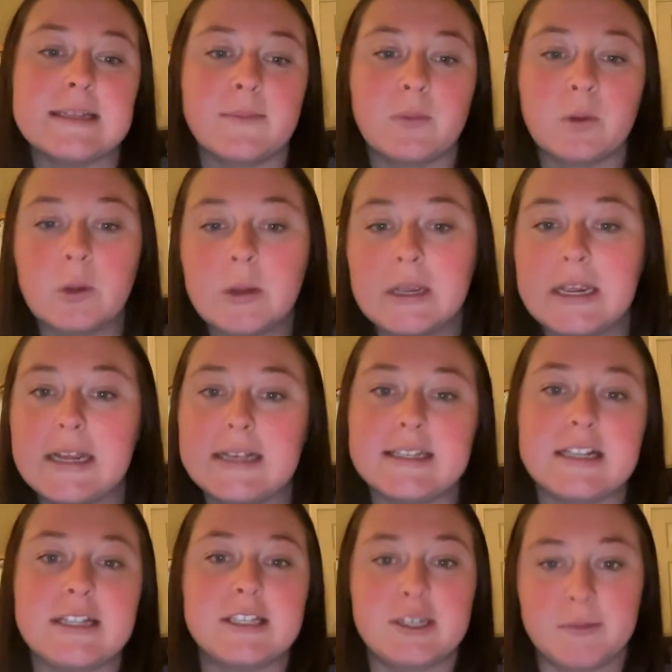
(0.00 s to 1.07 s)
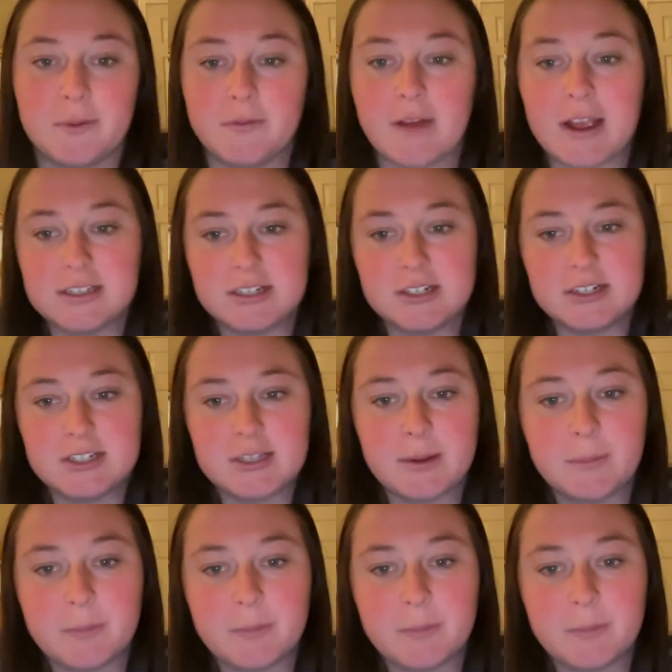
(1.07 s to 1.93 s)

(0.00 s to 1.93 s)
employees, and supervisors.